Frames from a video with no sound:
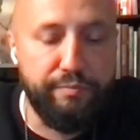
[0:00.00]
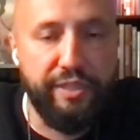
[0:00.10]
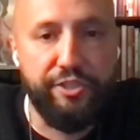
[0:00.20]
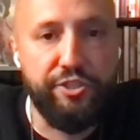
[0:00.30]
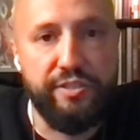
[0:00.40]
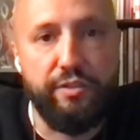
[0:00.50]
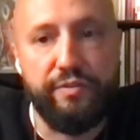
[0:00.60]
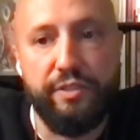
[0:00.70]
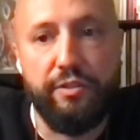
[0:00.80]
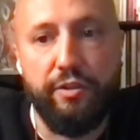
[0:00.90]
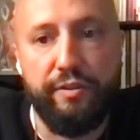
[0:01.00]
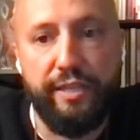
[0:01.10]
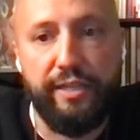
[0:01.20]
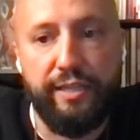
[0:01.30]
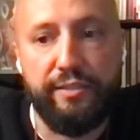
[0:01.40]
pictures of the
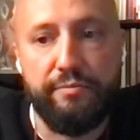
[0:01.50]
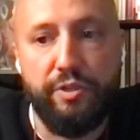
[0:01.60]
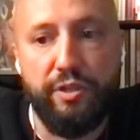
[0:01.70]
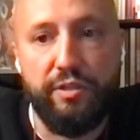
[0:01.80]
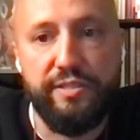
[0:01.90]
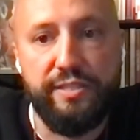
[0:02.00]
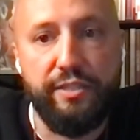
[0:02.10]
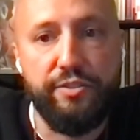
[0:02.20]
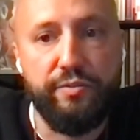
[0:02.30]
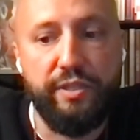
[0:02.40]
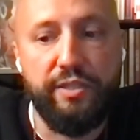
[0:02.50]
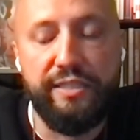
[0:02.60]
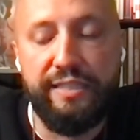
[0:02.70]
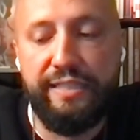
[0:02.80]
clothing and the models into it.